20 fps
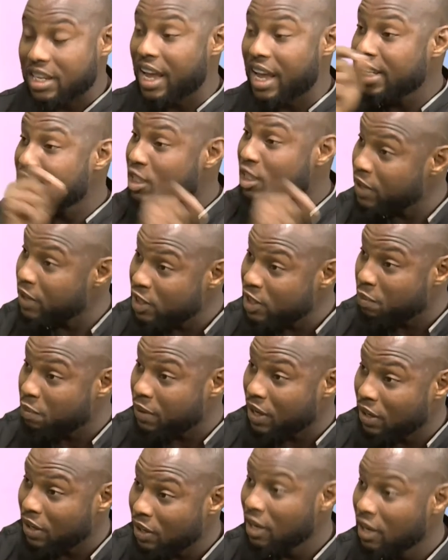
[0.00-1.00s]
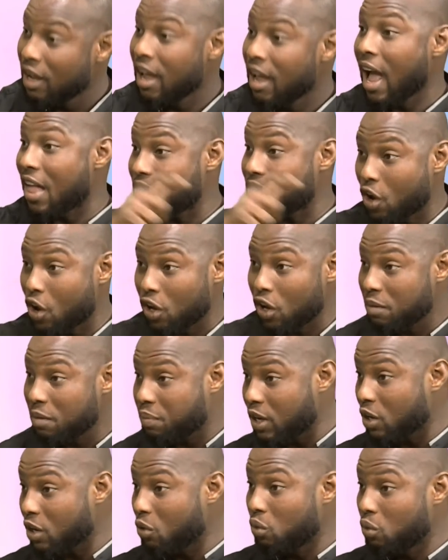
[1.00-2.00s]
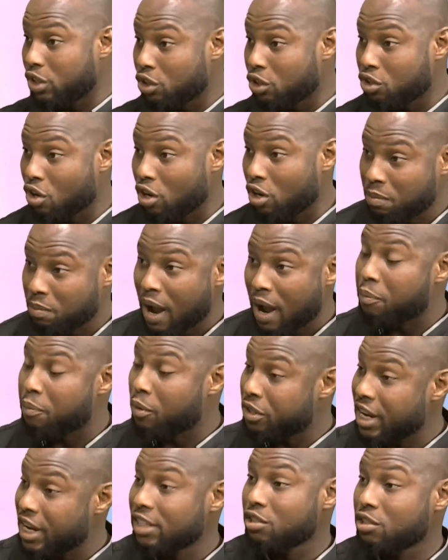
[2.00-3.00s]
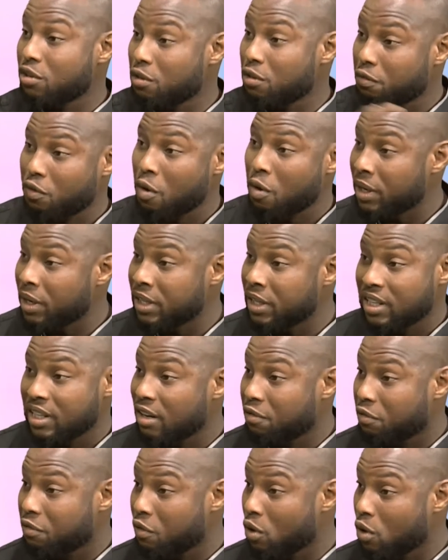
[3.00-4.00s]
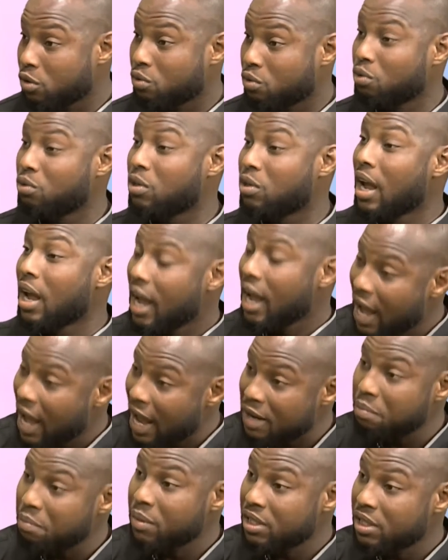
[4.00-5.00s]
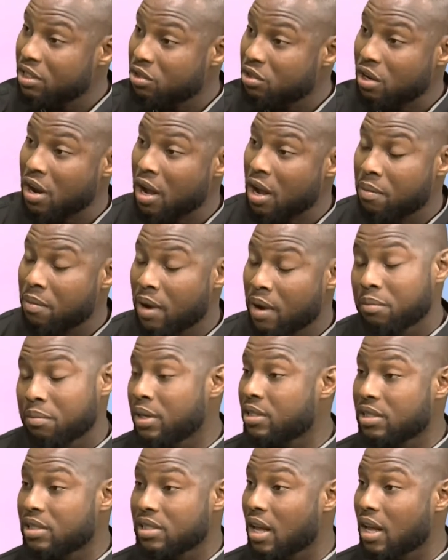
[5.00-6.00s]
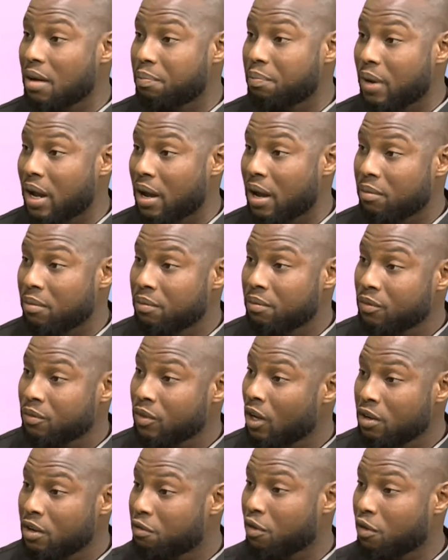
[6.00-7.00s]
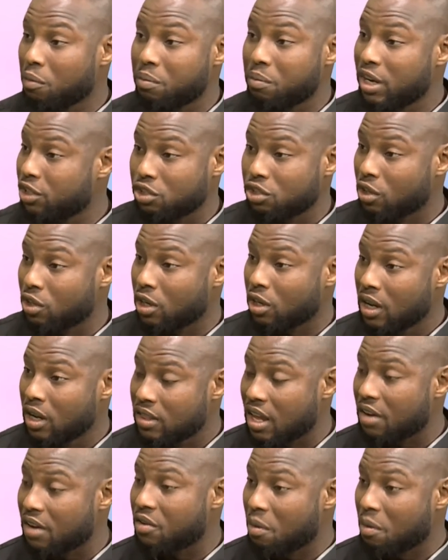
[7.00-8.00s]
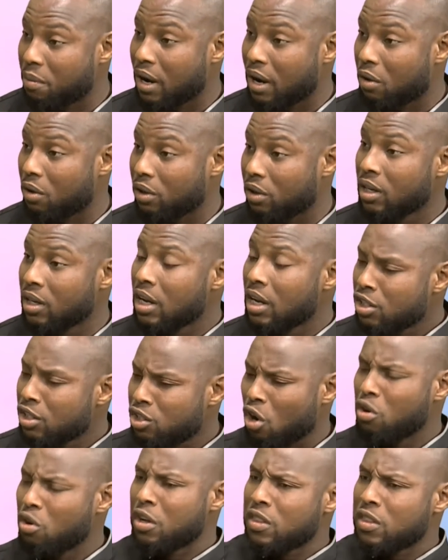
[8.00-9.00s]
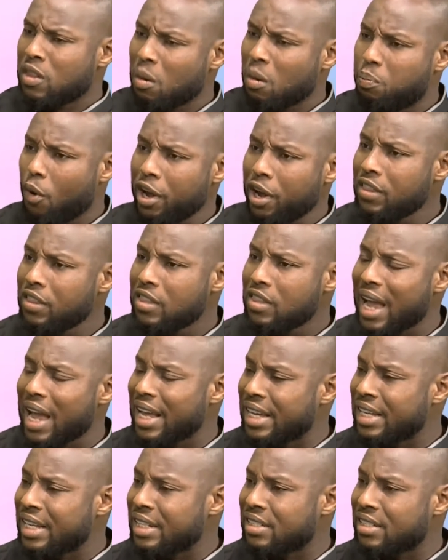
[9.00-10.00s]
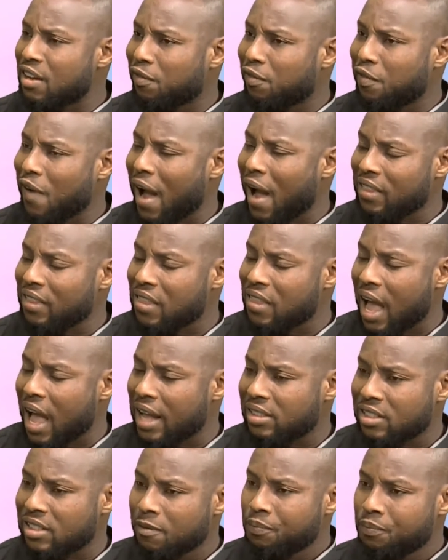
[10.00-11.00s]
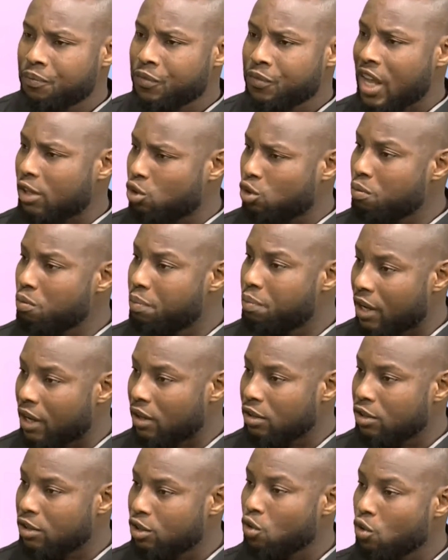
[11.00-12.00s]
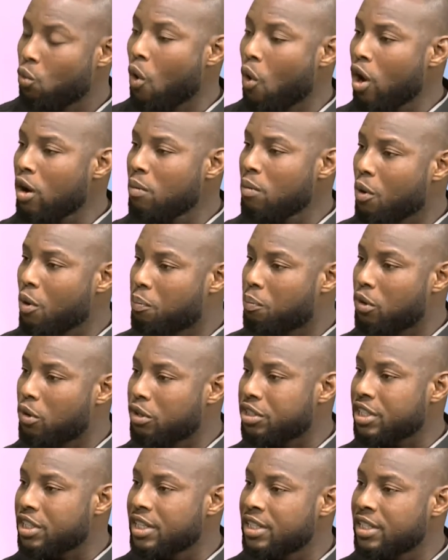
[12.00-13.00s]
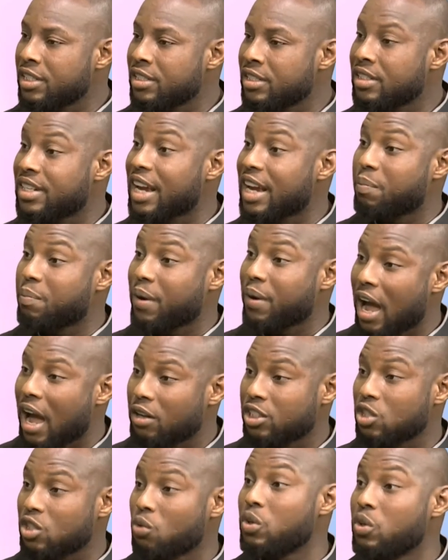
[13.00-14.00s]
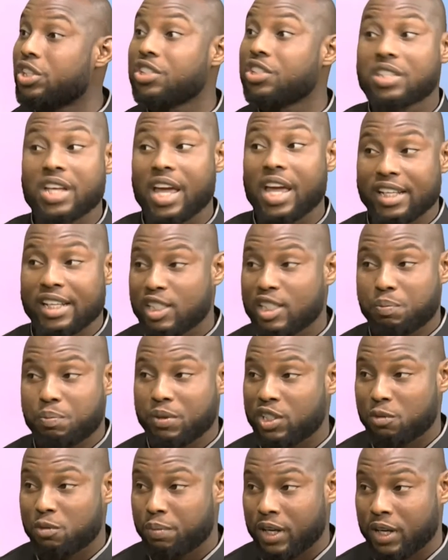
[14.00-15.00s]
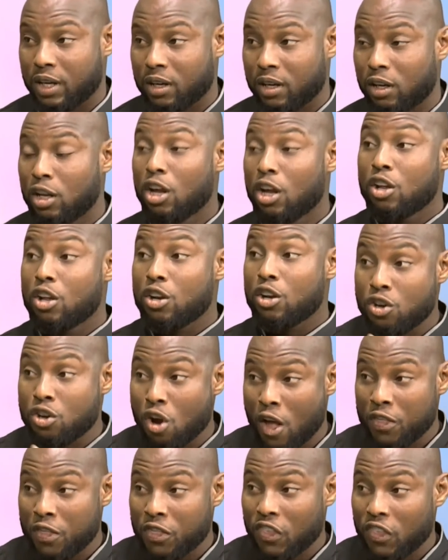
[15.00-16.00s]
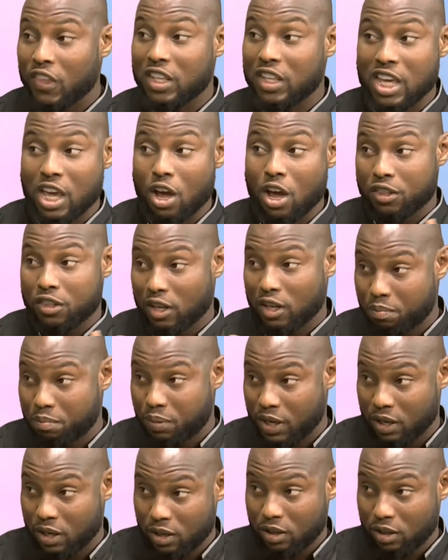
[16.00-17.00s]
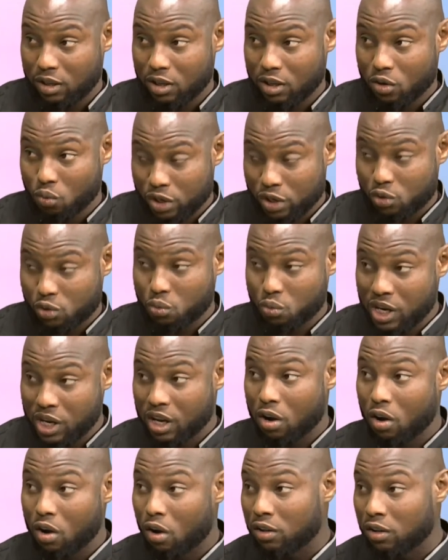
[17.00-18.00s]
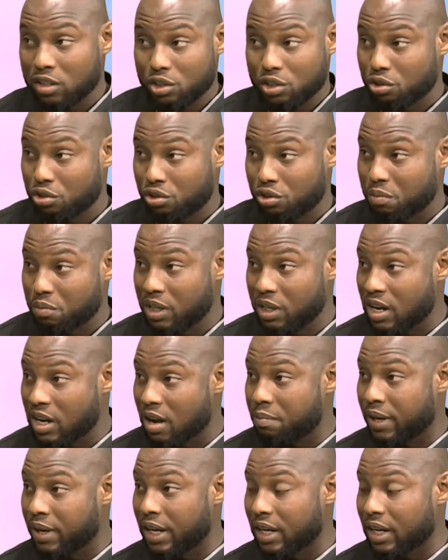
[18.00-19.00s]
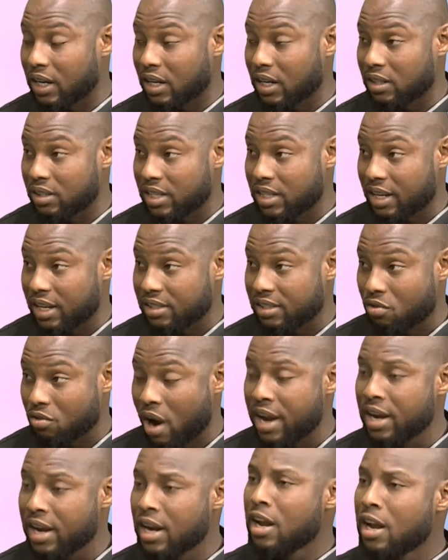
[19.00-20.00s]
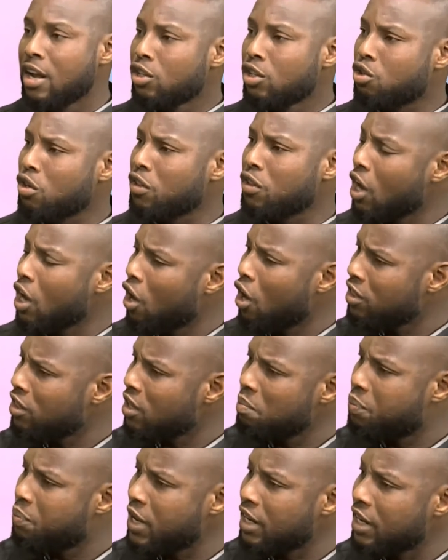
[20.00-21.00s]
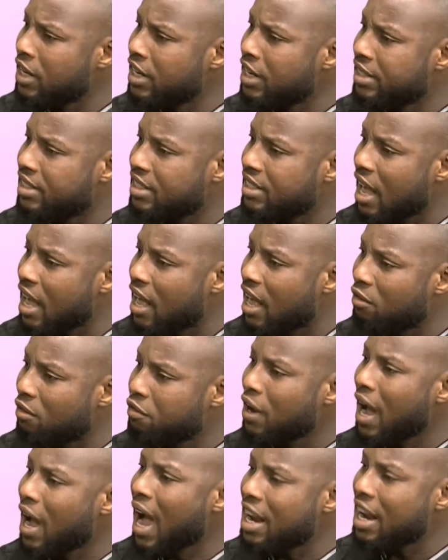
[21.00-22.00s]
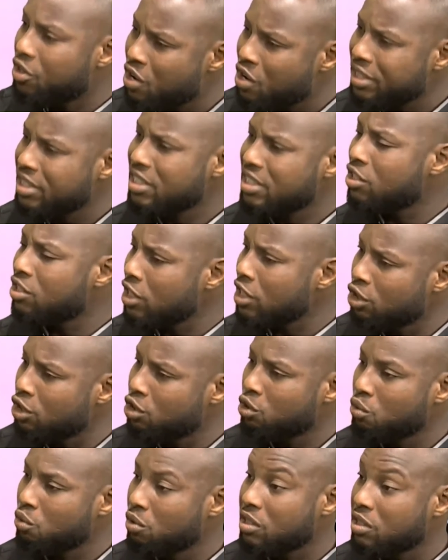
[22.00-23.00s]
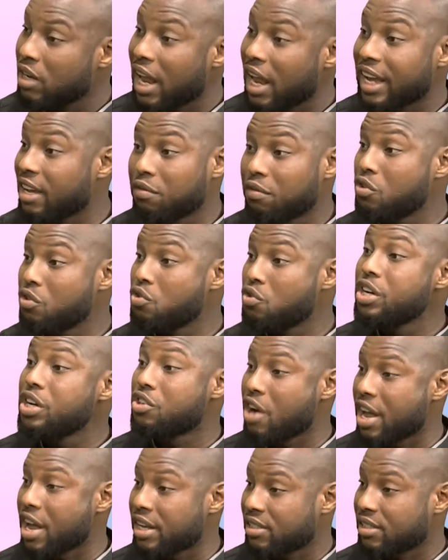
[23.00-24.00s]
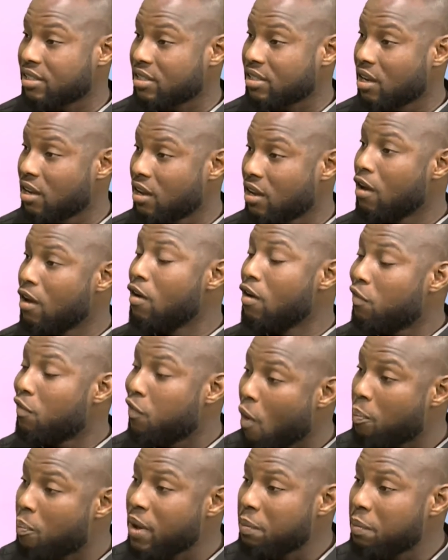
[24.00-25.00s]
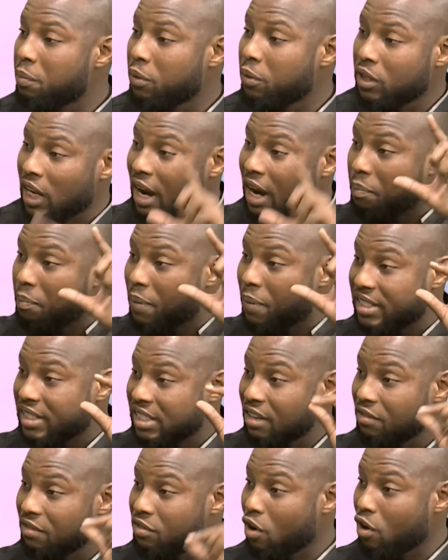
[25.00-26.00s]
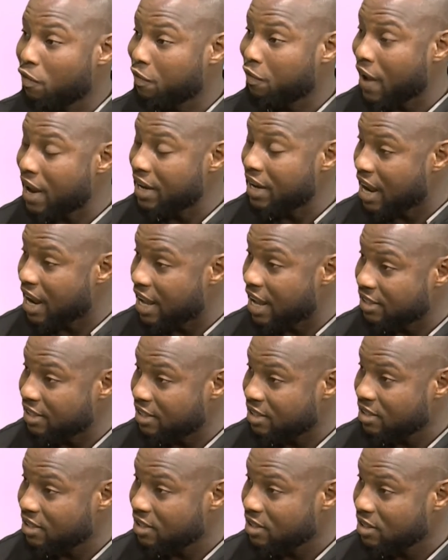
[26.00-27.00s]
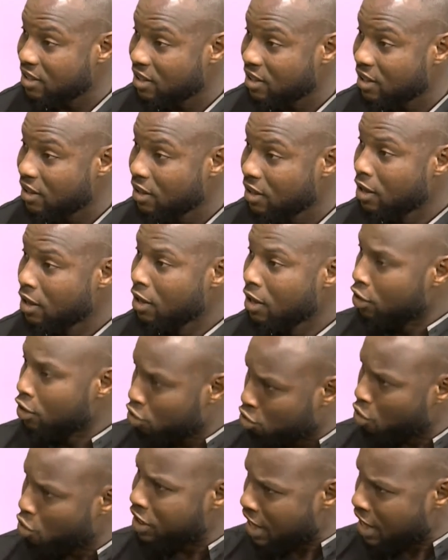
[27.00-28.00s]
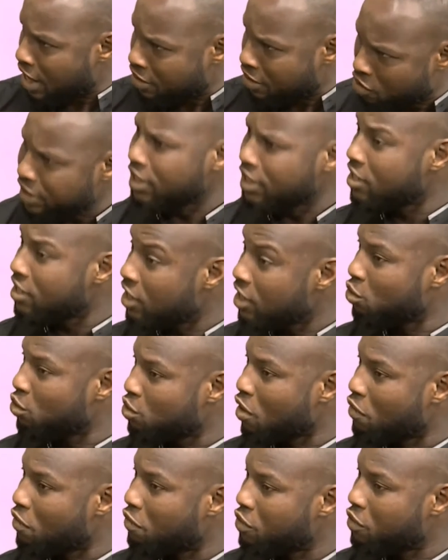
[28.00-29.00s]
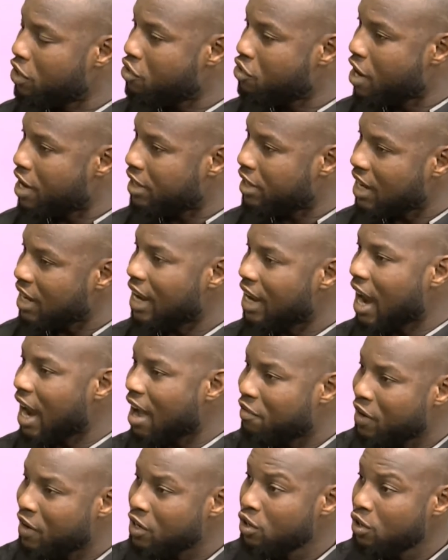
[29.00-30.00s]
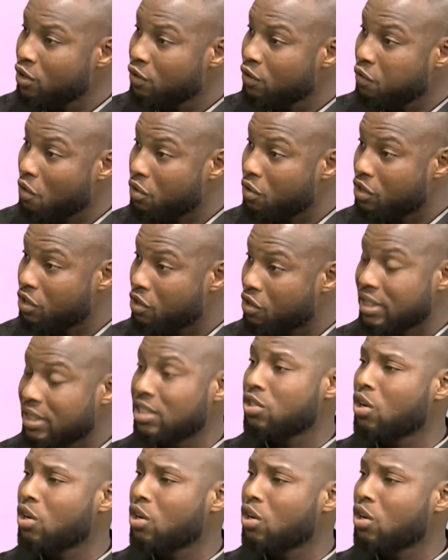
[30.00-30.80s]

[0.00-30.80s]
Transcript: The hate speech bill and the other bill, which you talked about, protection from internet falsehood and misinformation thereabout. Yeah. So the point there is the fact that there are two bills. One proposes death penalty, which is the hate speech bill, not the other bill, which we call the social media bill in context, right? So the other bill itself addresses issues like even redress for people that are perceived offenders. So it addresses issues of redress and avenues for redress.